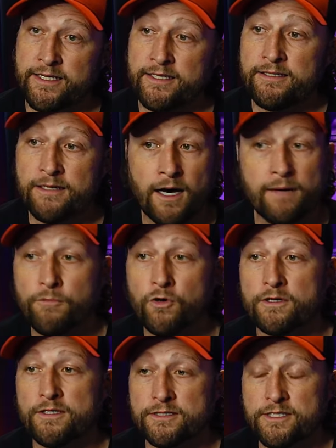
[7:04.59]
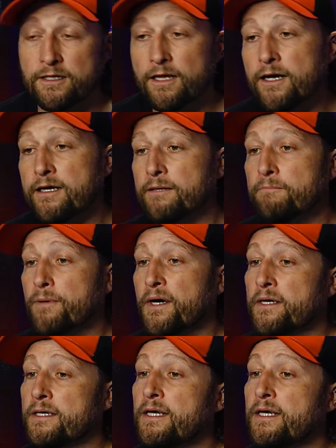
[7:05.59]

not more than Solana, but